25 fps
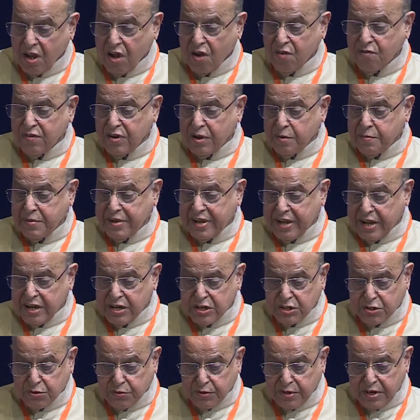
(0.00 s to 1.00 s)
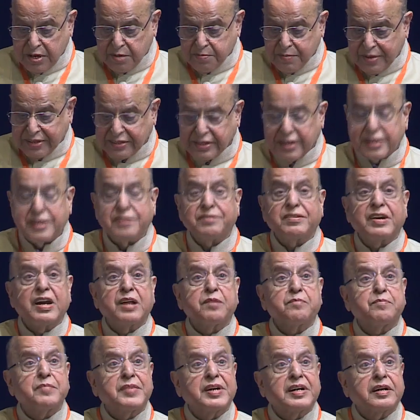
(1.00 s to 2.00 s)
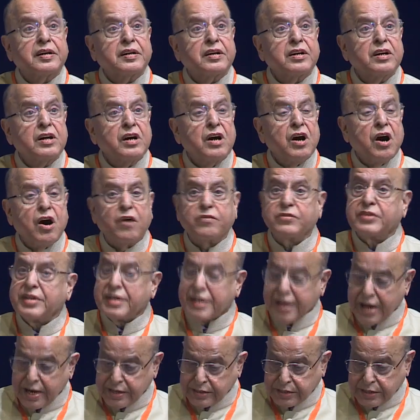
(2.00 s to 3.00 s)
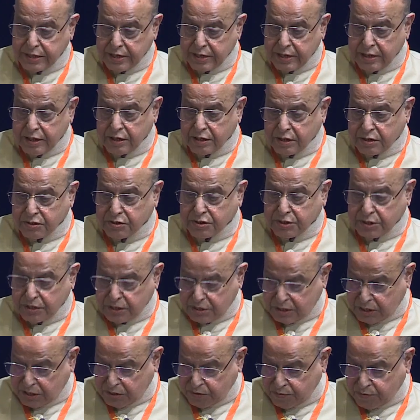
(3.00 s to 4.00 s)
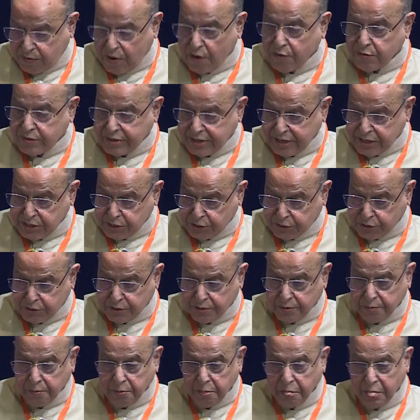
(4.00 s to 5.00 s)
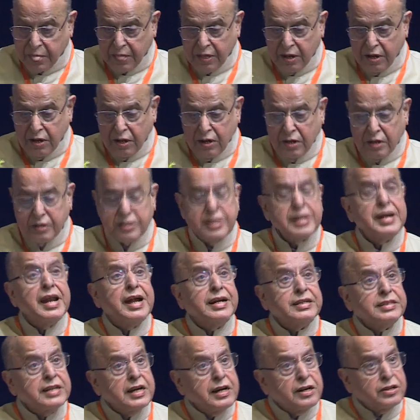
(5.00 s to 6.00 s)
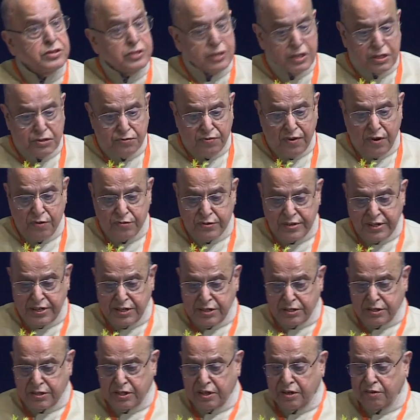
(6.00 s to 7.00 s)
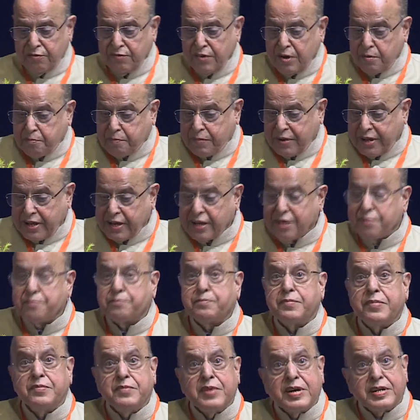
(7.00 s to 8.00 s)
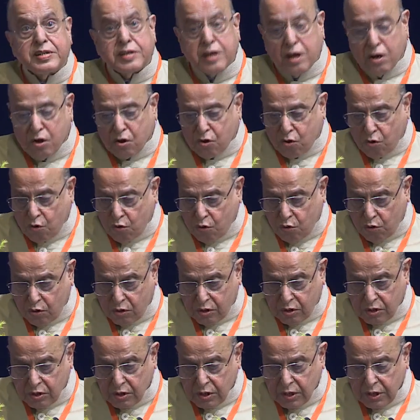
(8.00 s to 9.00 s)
will be ensured by the development of the National Research Foundation. The National Research Foundation will play a pivotal role